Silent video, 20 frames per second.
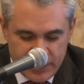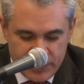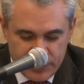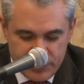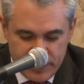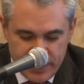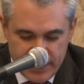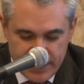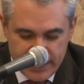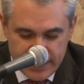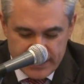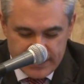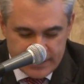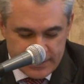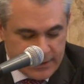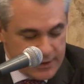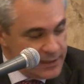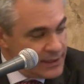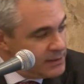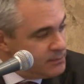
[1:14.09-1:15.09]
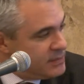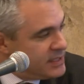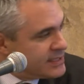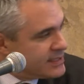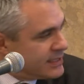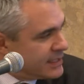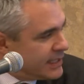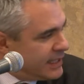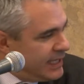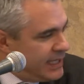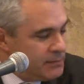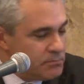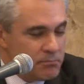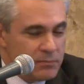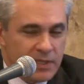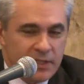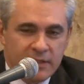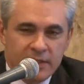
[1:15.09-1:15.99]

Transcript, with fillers: Korea, Mister Kim,